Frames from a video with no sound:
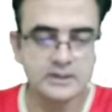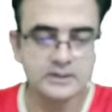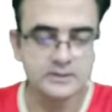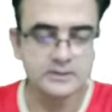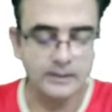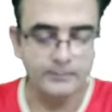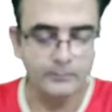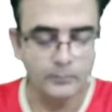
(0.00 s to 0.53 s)

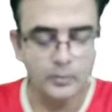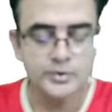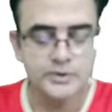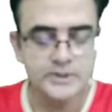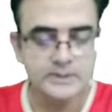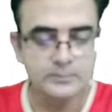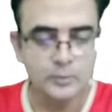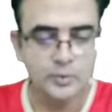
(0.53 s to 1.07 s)

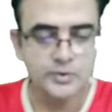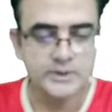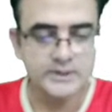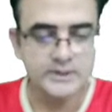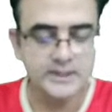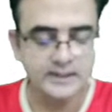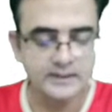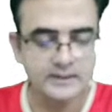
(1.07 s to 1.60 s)
mostly the
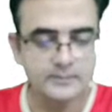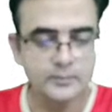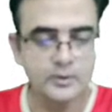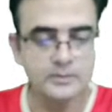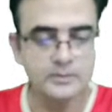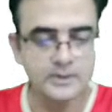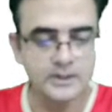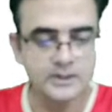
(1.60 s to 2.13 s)
RNA
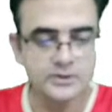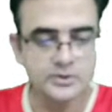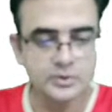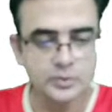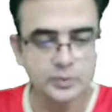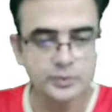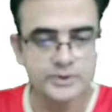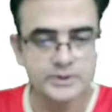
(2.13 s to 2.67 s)
polymerase
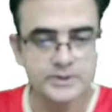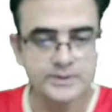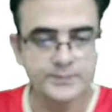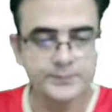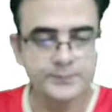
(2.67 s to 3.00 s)
used,